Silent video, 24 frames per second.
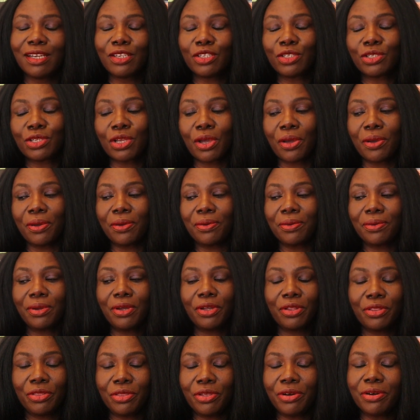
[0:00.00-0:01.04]
So
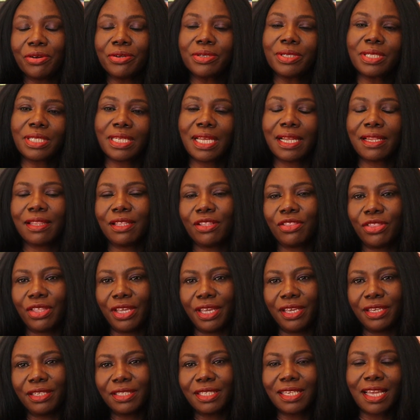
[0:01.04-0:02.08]
those are the
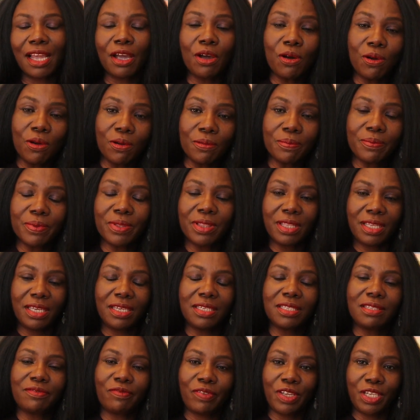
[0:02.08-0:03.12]
things. I hope
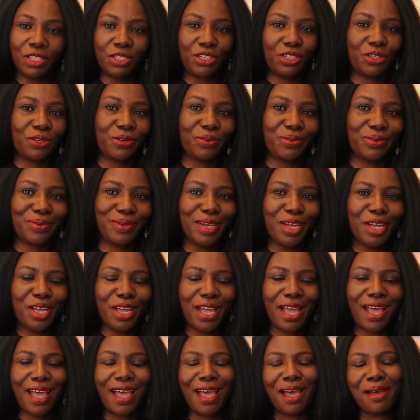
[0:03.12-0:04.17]
this video
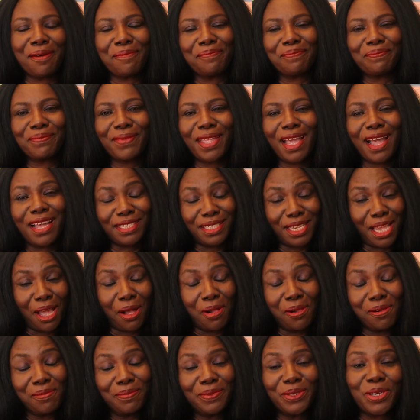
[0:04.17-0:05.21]
has
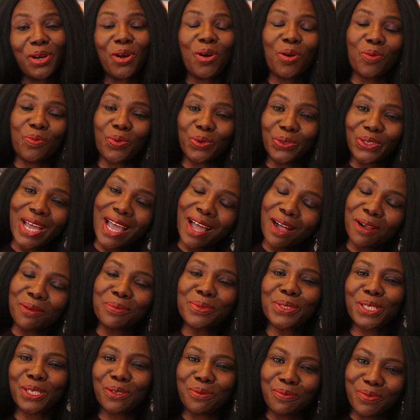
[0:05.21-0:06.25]
helped or will
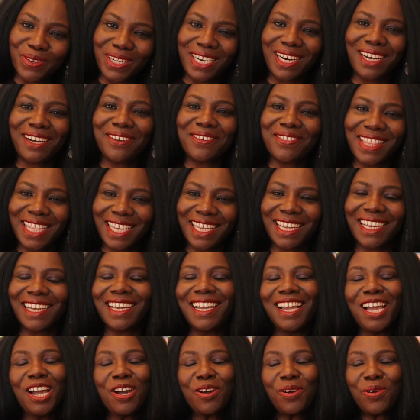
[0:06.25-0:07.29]
help someone out
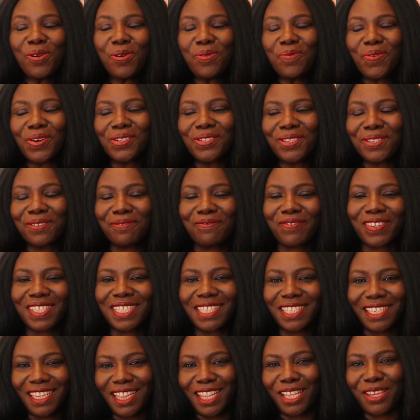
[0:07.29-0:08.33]
there who wants to
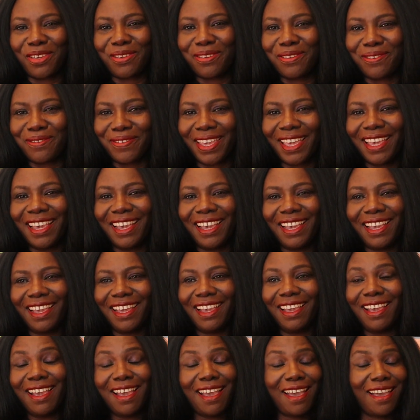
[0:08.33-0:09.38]
visit the
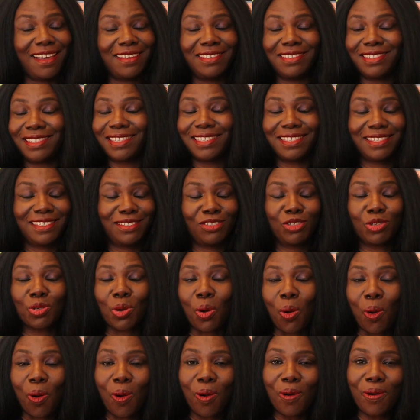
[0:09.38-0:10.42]
UK and
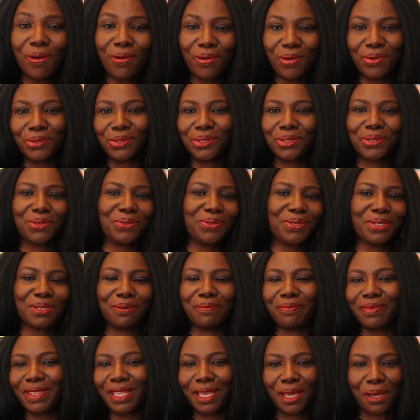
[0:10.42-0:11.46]
tour or do
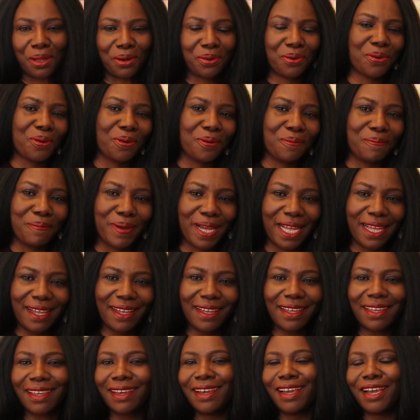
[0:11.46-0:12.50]
something and go
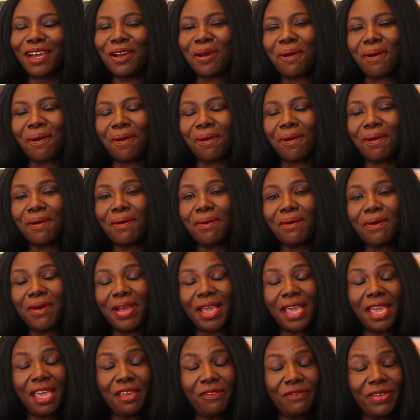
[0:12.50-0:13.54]
back, or
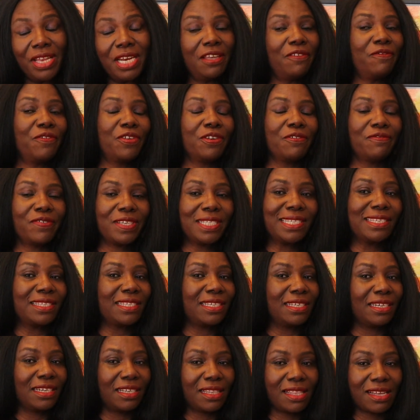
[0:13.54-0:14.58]
even if you're
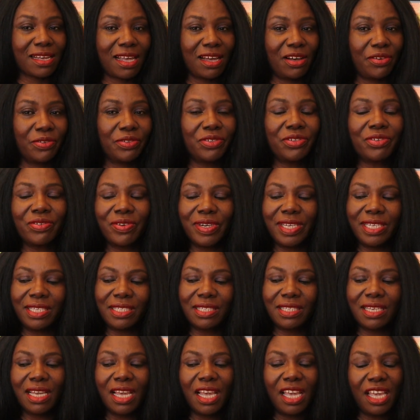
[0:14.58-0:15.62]
visiting other
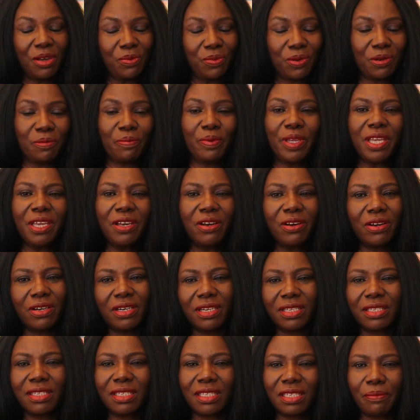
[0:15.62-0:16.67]
countries, it would be on
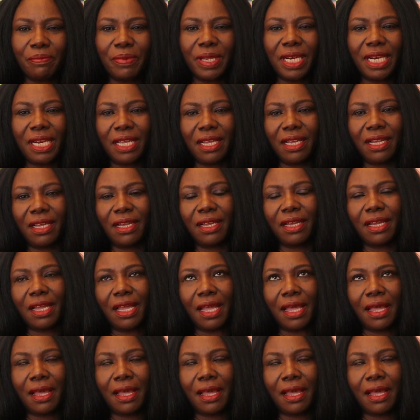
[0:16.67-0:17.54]
a similar